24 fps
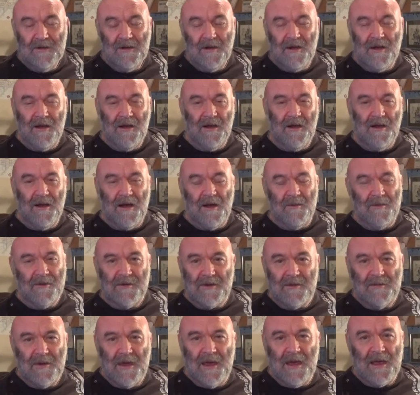I
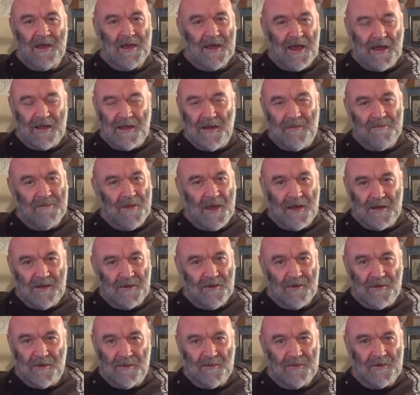must admit, again, I'm making
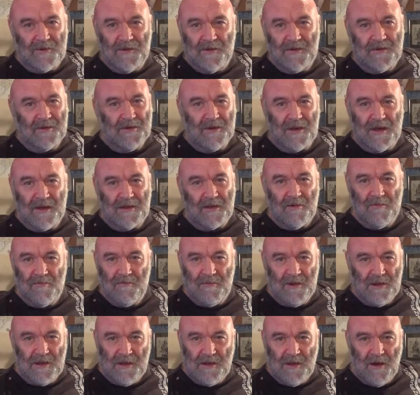assumptions because I don't
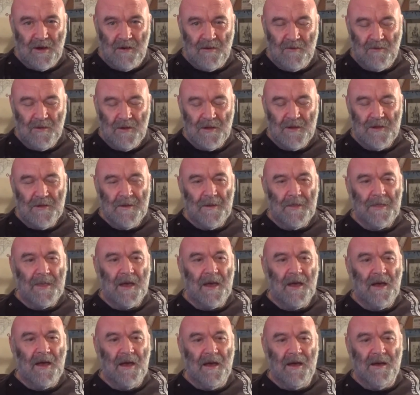really know.
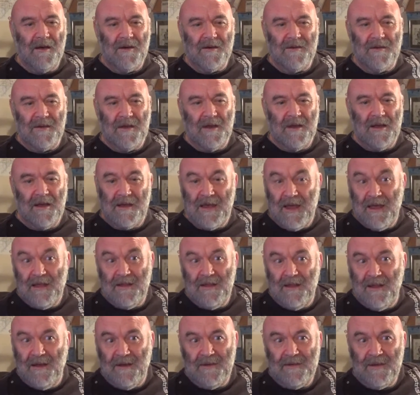Because again,
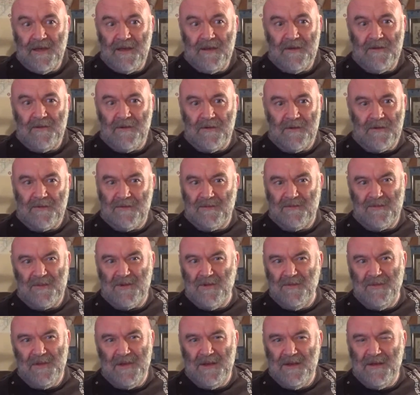like I say, it's just
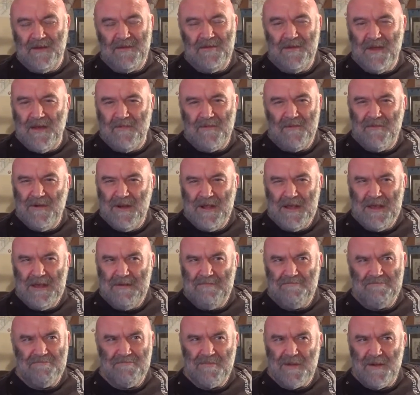something that's I've never
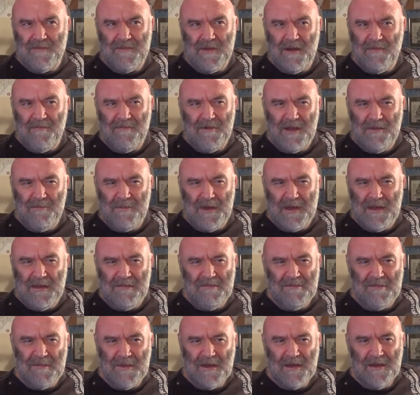really been